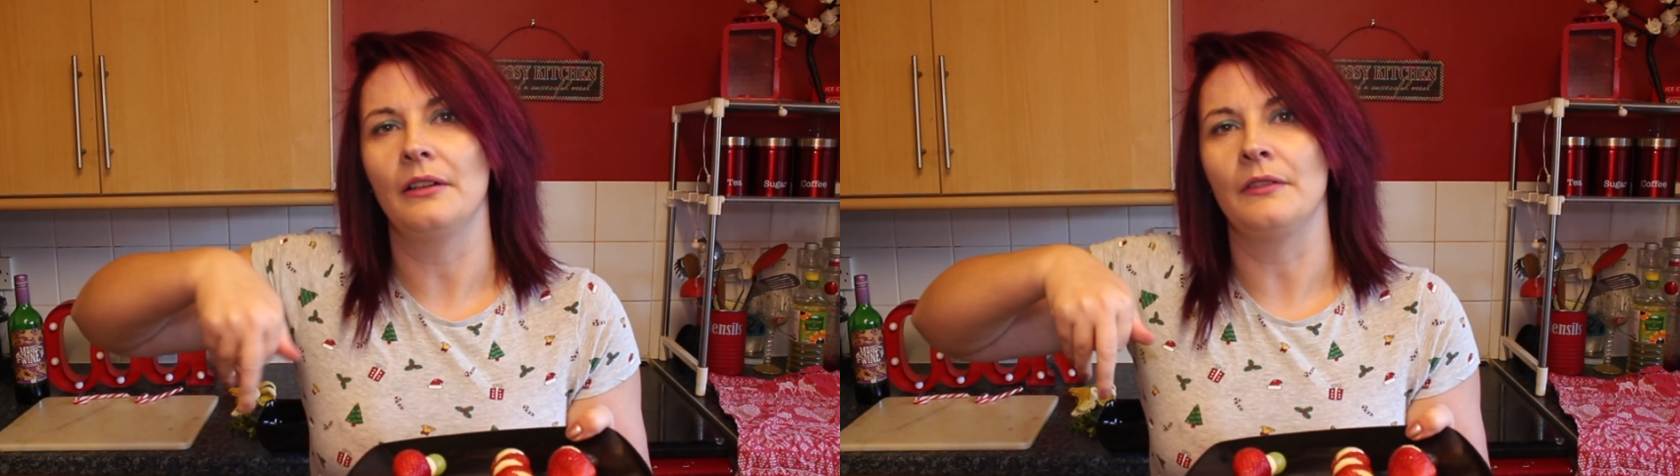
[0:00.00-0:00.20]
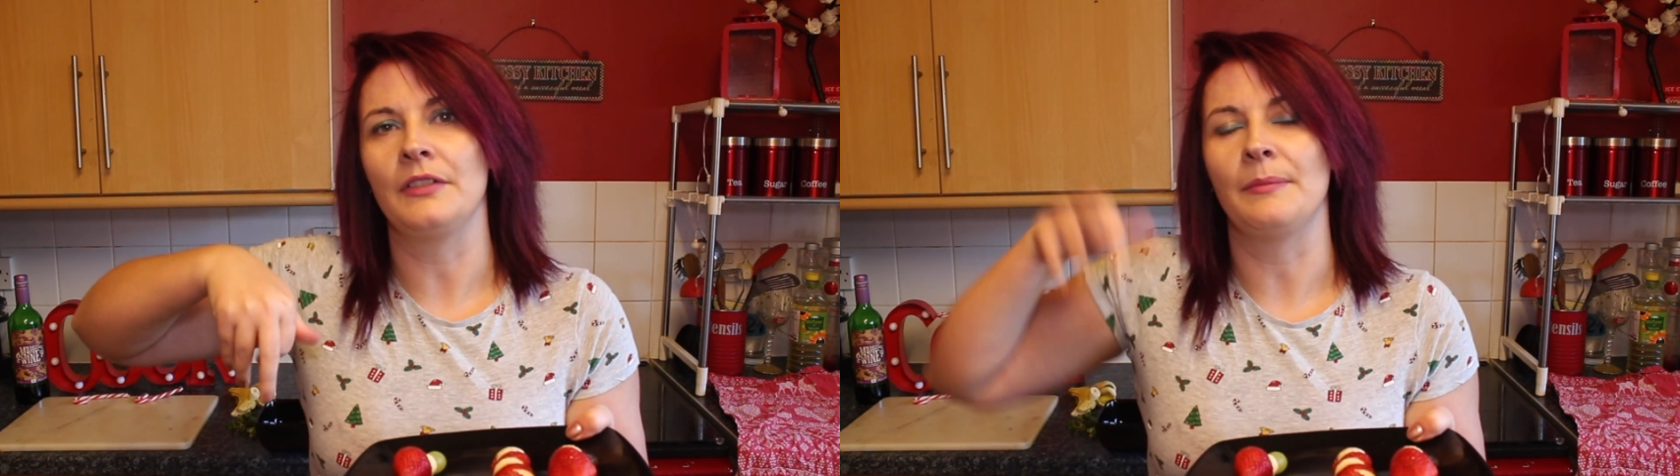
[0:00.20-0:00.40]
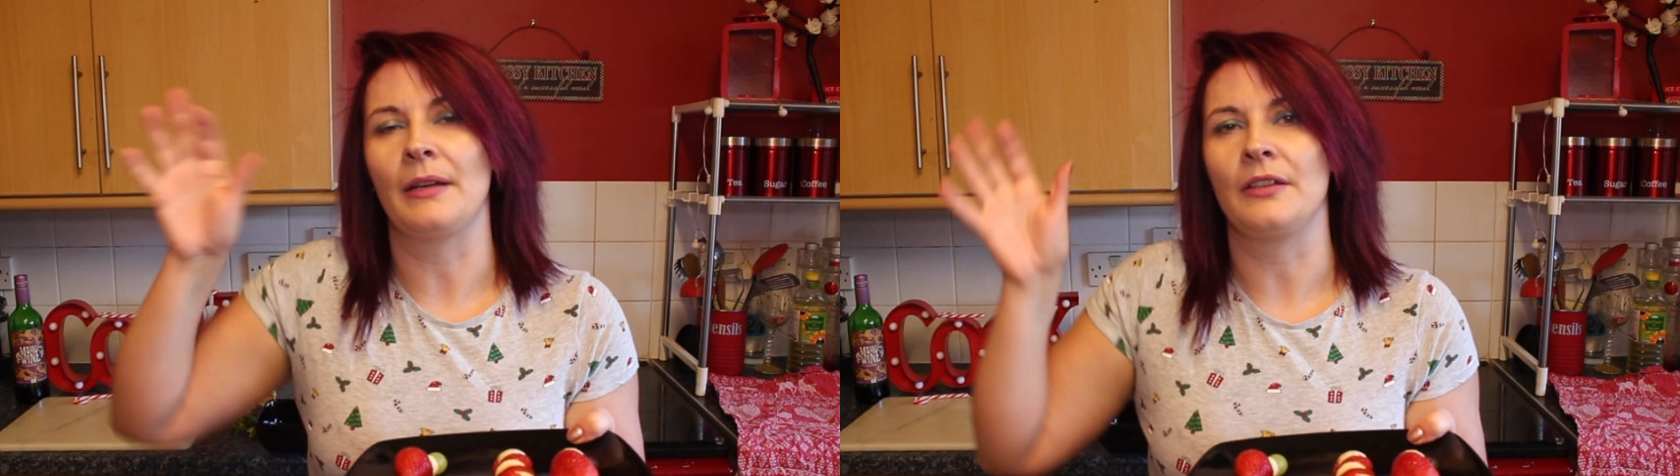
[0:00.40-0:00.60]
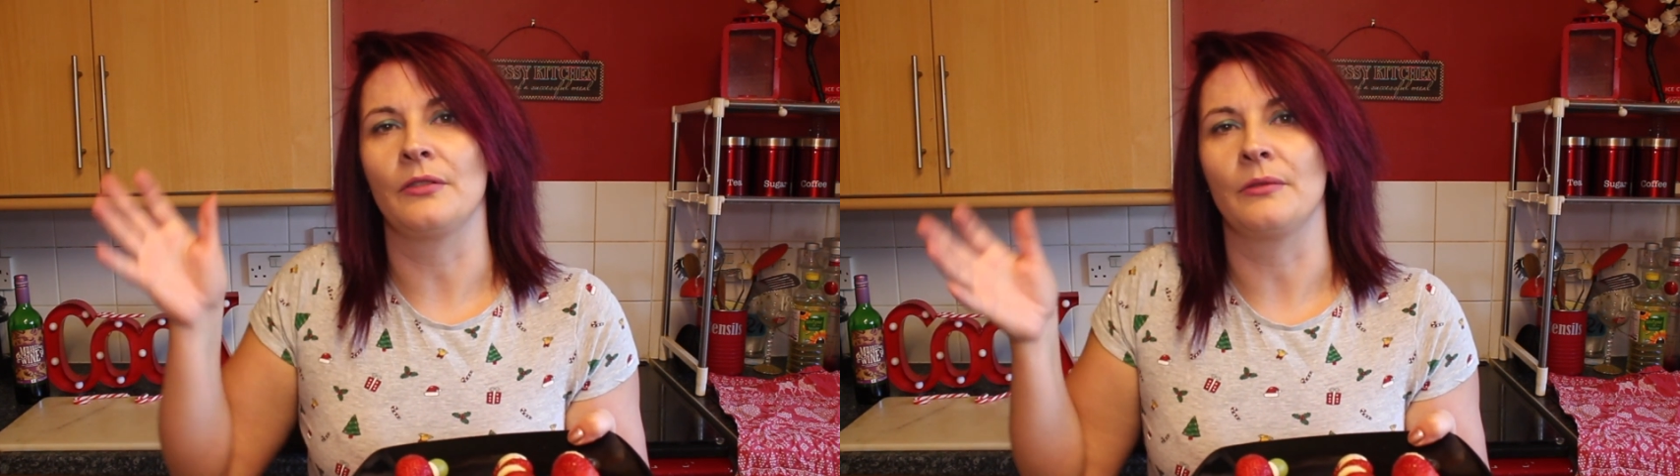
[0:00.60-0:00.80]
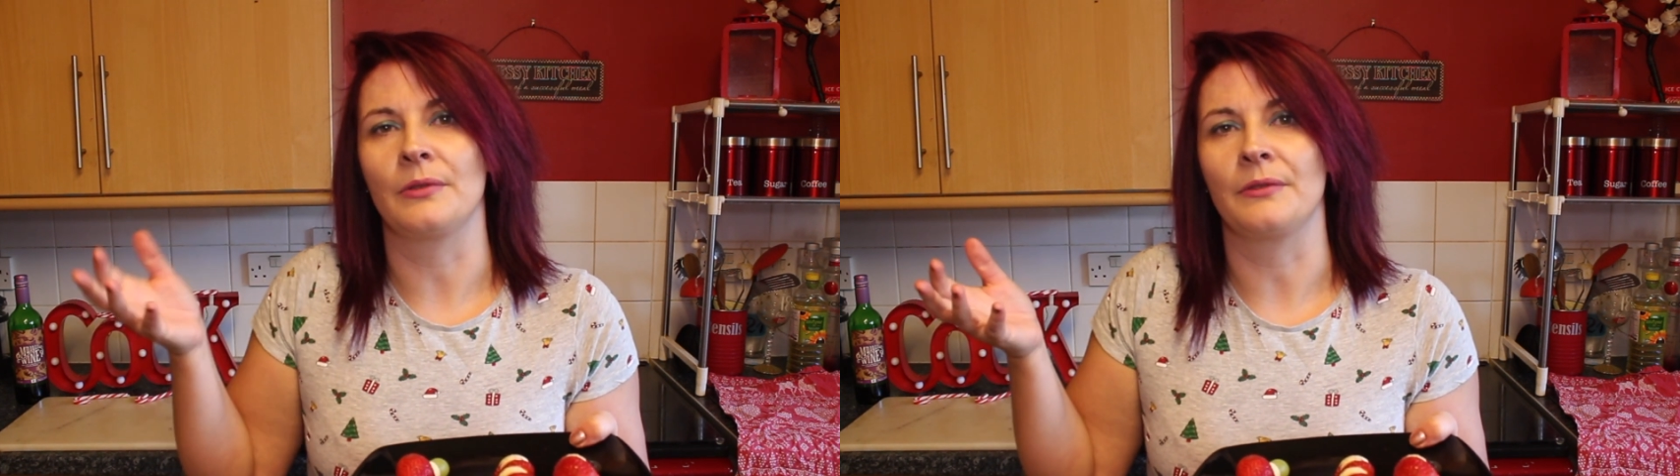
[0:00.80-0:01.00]
obviously made
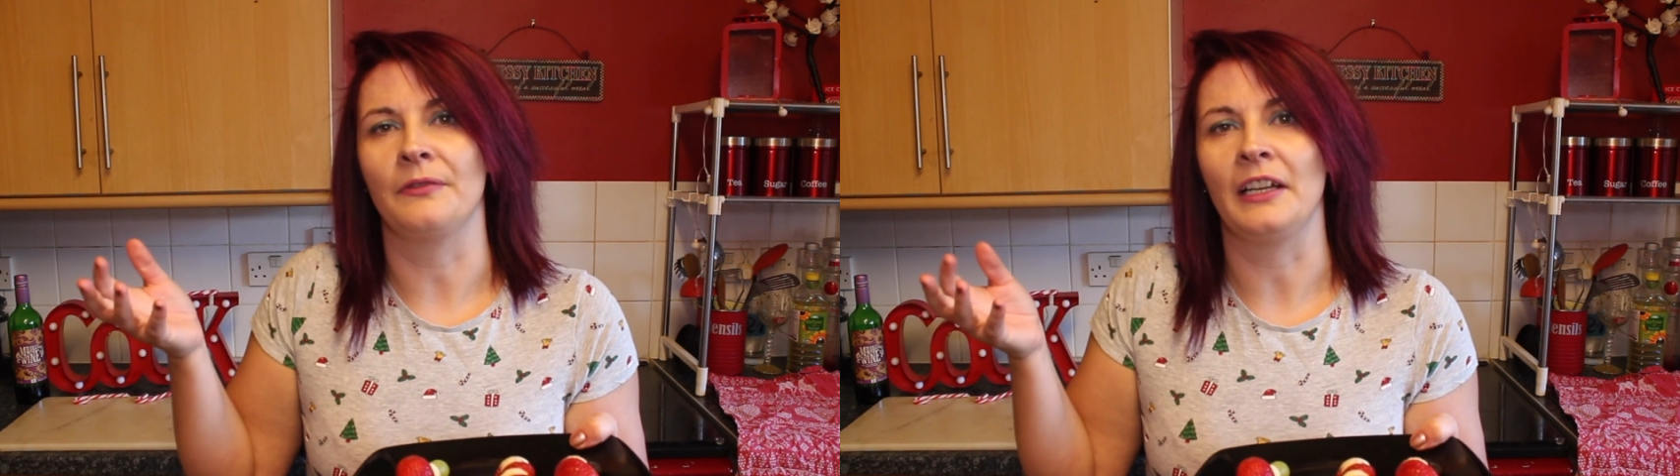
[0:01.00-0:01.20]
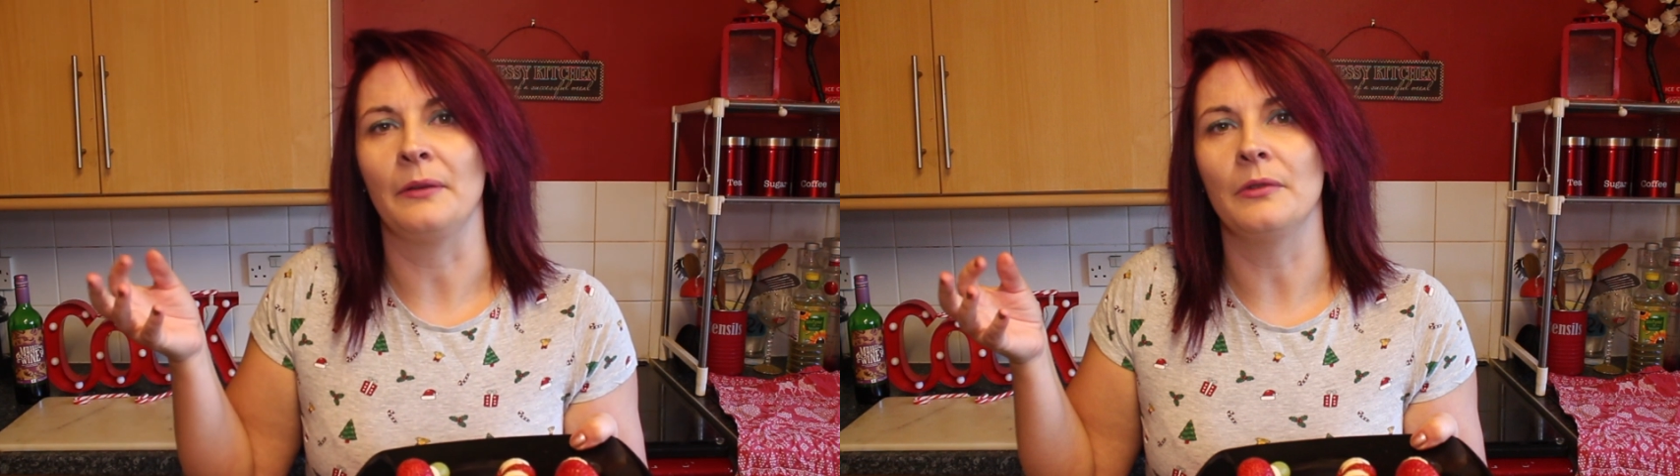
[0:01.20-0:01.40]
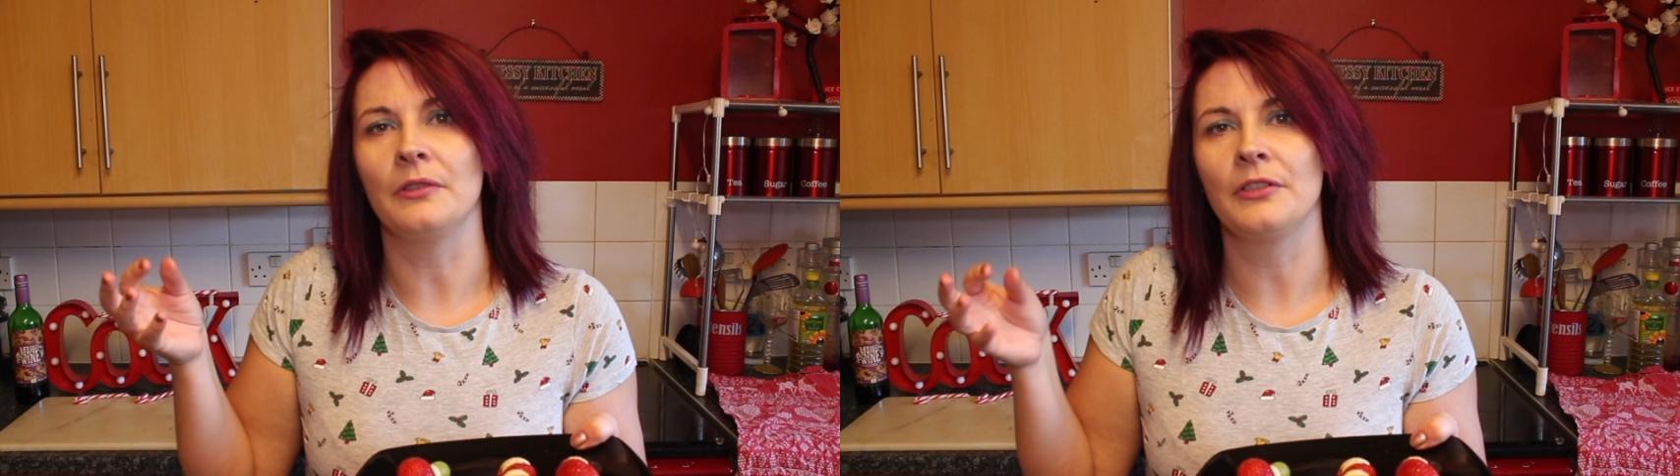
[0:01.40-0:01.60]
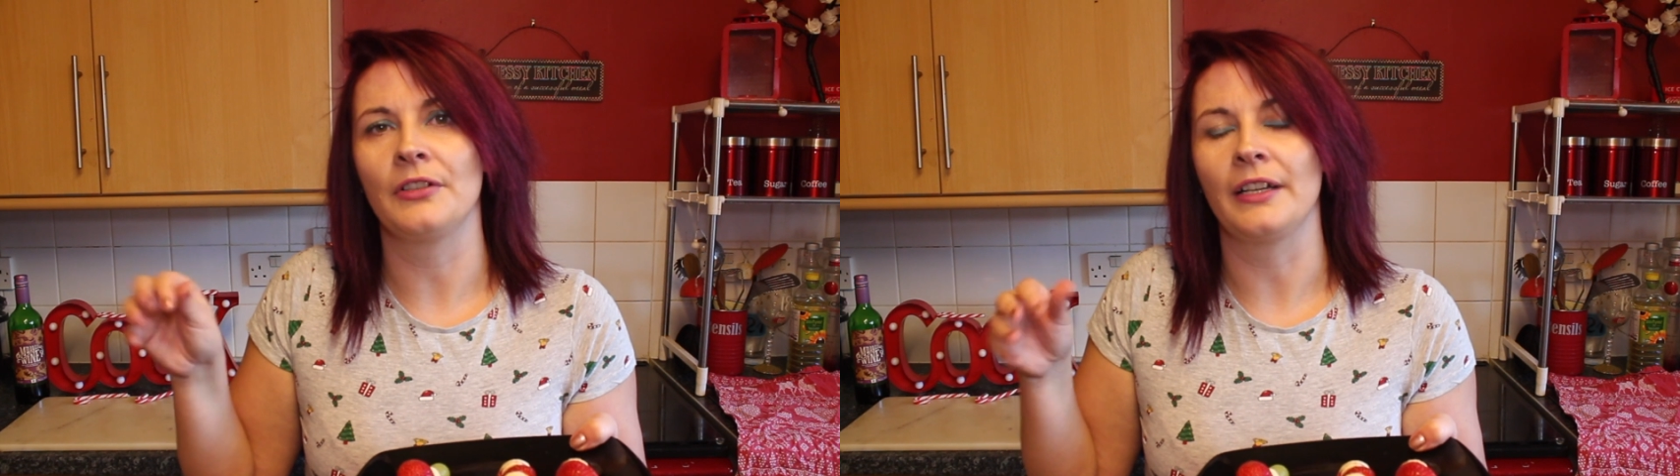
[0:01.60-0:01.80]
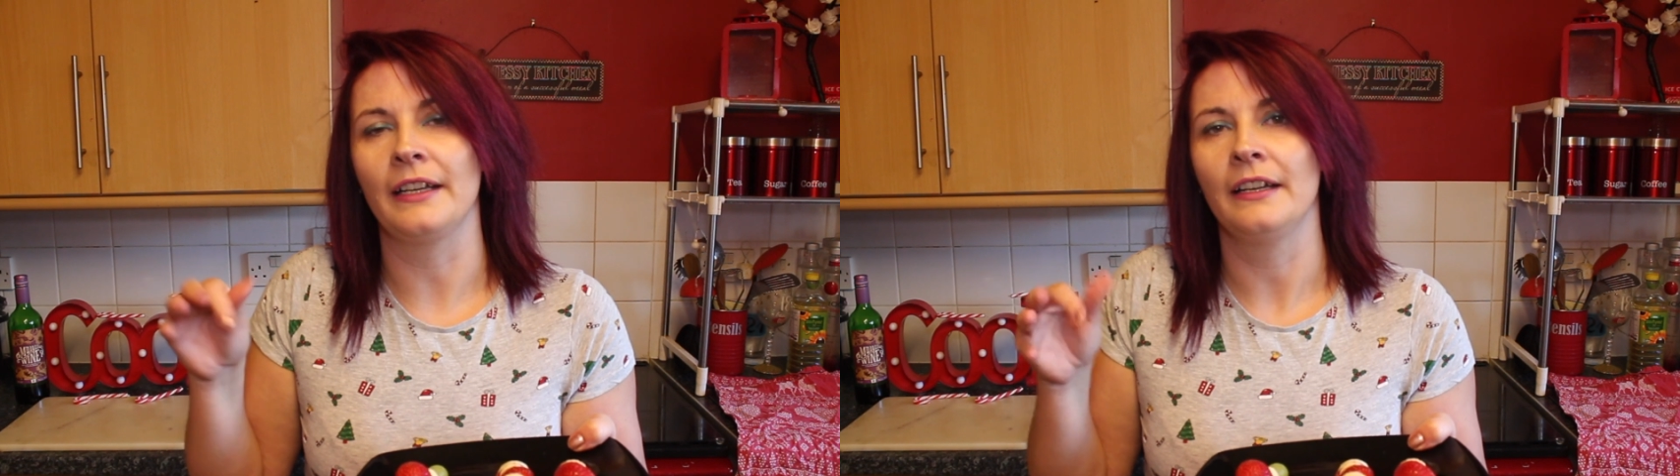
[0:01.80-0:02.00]
sure it wasn't really
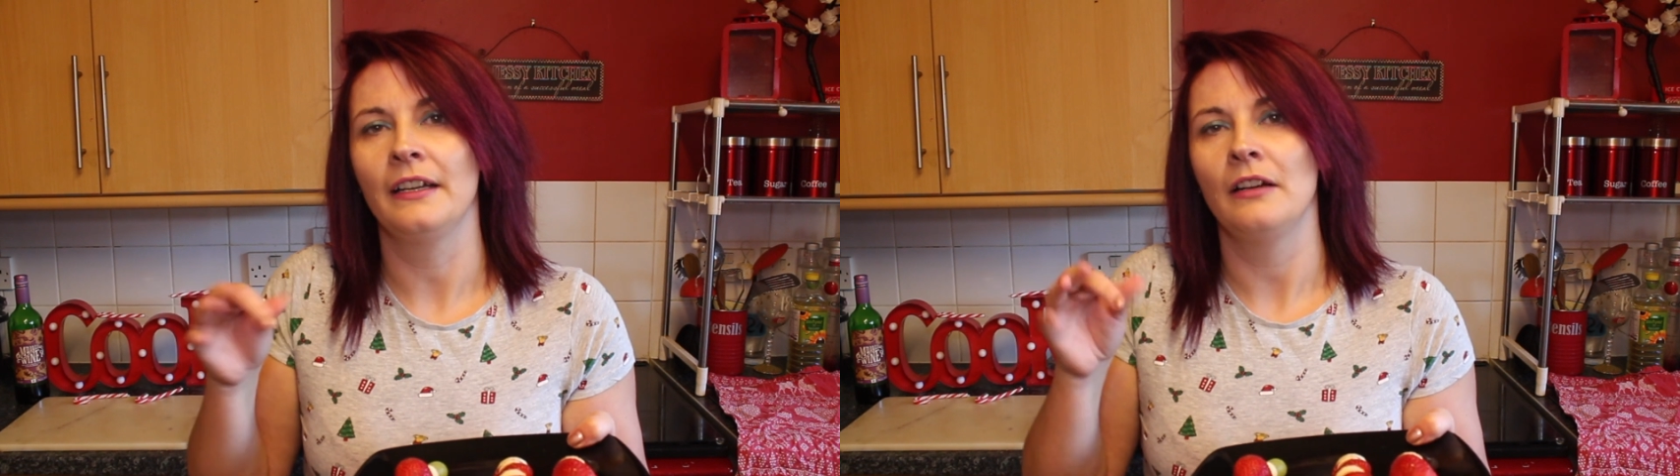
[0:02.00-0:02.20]
watery,